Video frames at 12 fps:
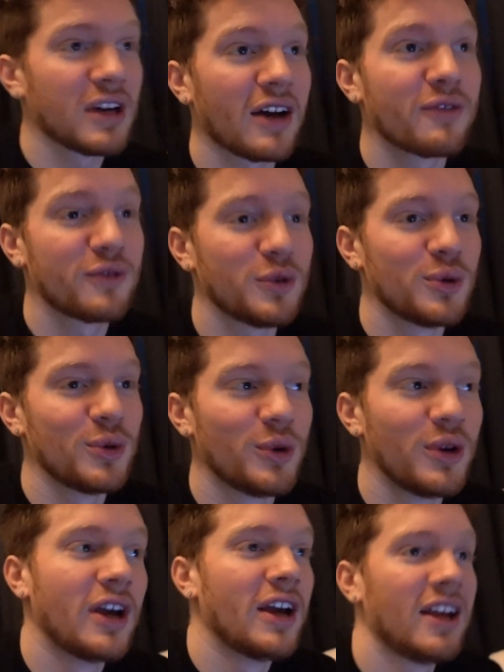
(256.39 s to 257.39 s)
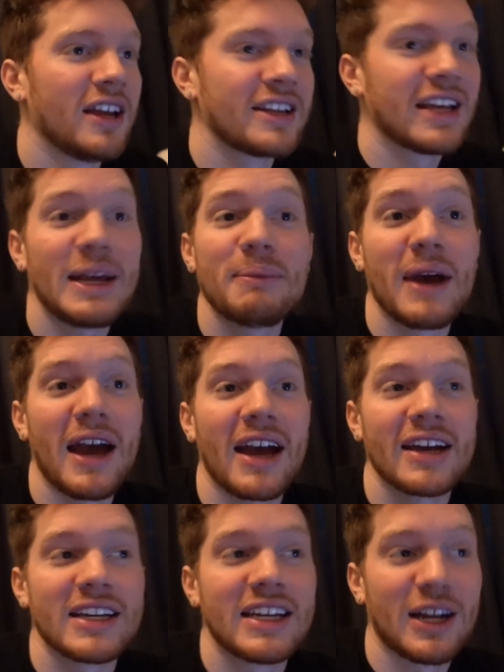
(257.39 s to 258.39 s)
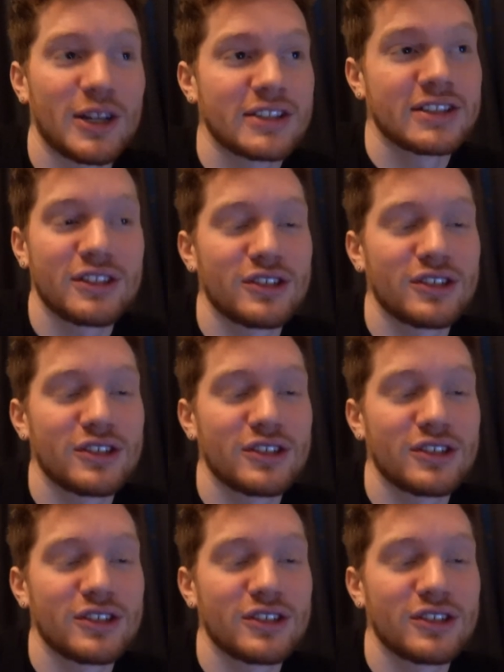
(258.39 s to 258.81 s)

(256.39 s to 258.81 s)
got food, came back, and I